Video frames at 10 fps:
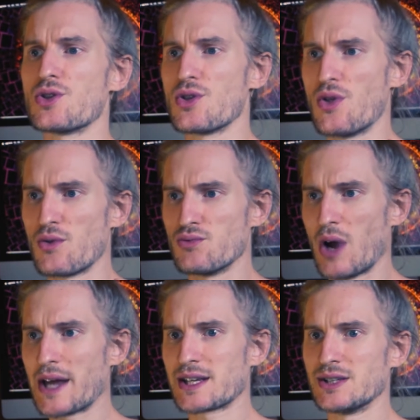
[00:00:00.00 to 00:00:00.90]
the
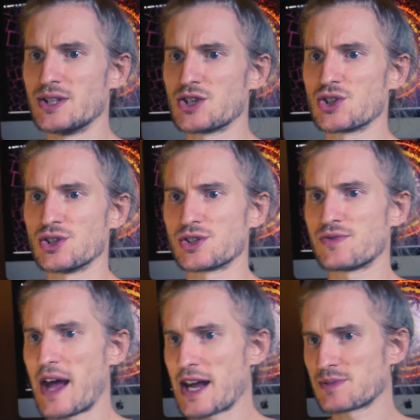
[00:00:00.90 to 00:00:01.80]
right conditions
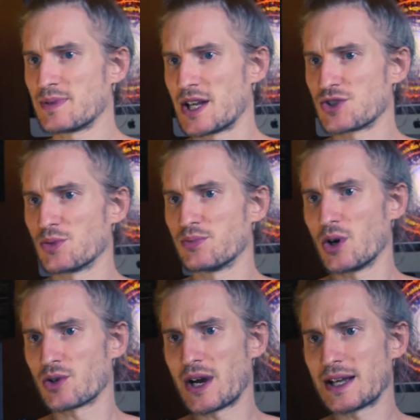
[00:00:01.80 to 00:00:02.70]
for exponential
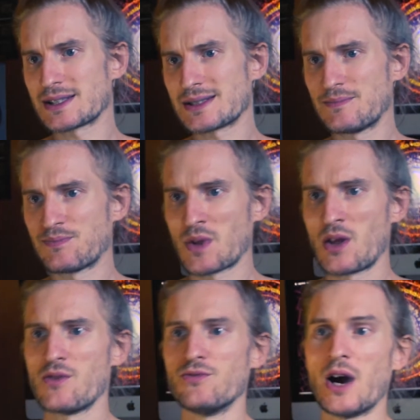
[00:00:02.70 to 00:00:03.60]
progress
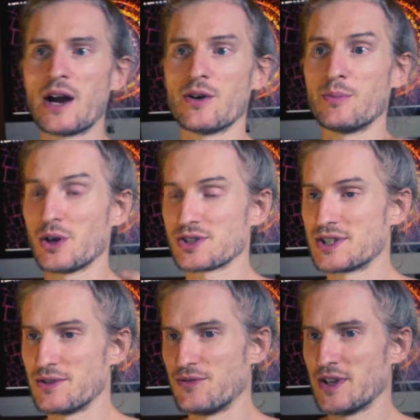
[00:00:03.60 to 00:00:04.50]
via a
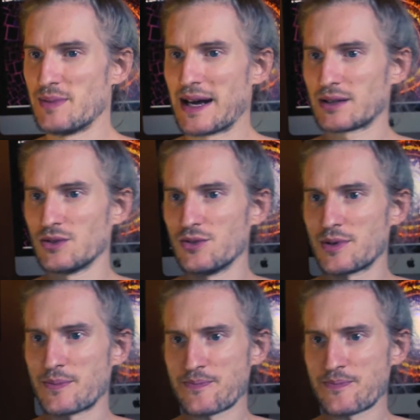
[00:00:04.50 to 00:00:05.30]
positive feedback loop?